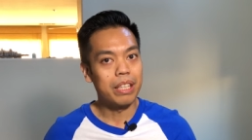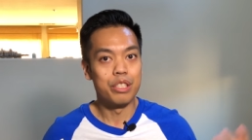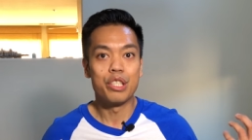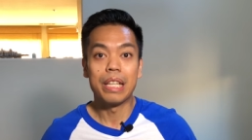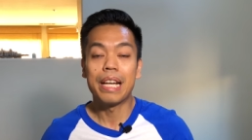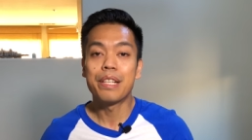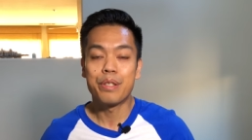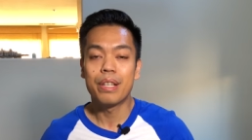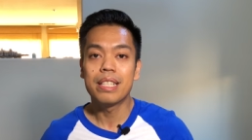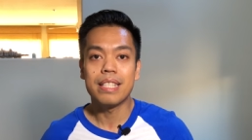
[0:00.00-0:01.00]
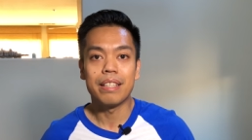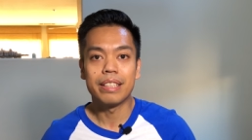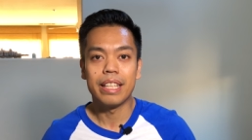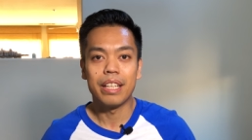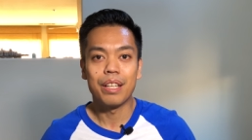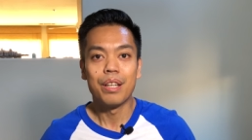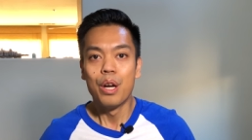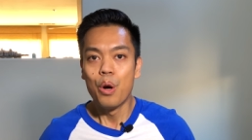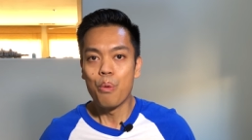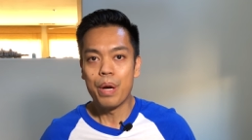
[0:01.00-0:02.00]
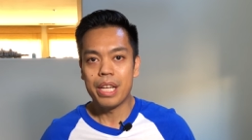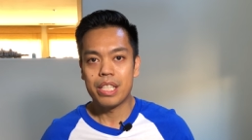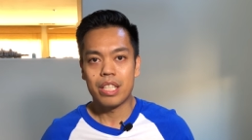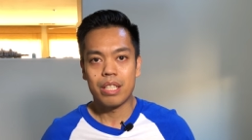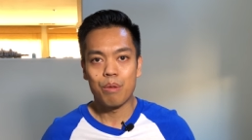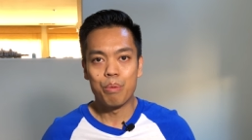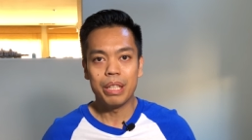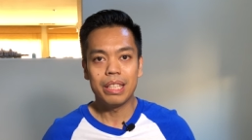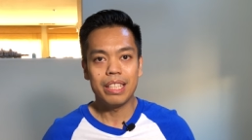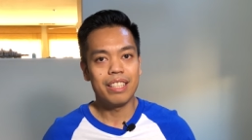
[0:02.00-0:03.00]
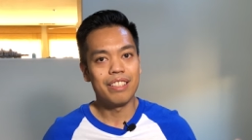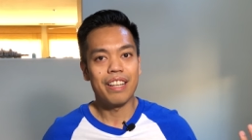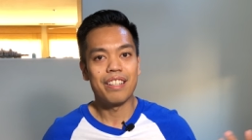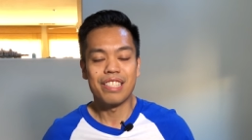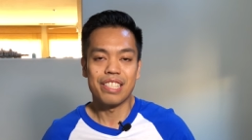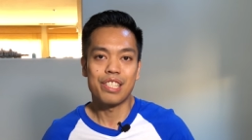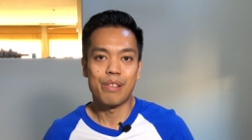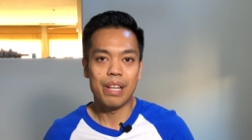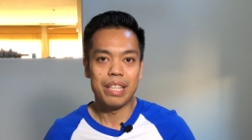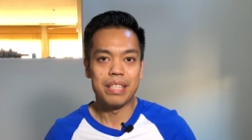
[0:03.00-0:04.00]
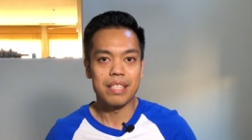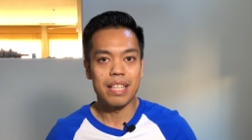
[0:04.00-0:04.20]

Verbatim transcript: There's a lot of trends out there, which really they are just trends.